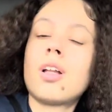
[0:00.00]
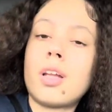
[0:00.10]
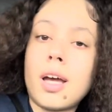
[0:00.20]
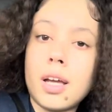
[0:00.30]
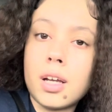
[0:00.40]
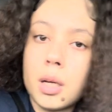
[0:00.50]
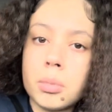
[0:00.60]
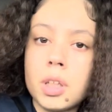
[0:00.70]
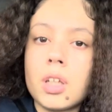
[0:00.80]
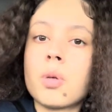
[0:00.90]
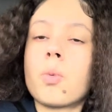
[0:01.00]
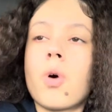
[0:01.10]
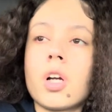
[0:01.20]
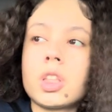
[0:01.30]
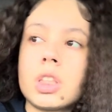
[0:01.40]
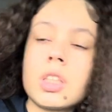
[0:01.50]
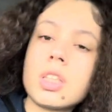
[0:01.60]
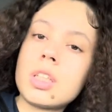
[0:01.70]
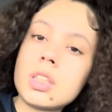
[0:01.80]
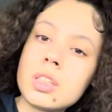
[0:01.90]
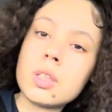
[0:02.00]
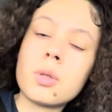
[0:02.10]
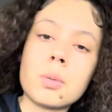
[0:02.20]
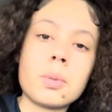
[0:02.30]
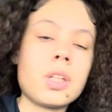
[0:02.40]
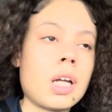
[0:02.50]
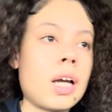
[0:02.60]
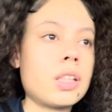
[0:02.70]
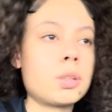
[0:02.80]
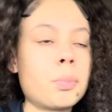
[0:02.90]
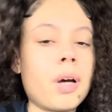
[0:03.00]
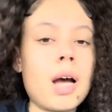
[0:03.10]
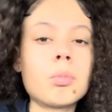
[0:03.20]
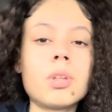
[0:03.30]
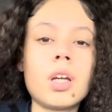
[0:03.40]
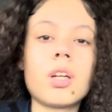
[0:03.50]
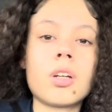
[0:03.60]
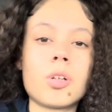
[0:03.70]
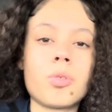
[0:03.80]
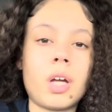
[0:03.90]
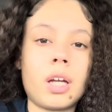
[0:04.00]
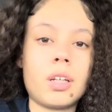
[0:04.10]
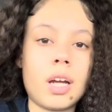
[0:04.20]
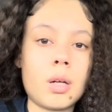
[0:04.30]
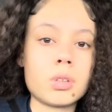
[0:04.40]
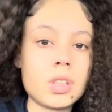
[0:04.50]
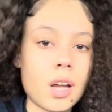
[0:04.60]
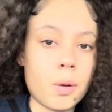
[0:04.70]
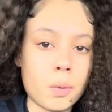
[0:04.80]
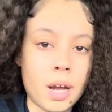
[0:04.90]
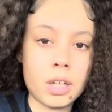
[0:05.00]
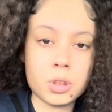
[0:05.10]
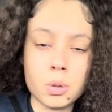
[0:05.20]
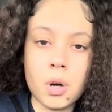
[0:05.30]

Like I'm thinking Washington D.C. gonna be nice, but I'm thinking of like downtown National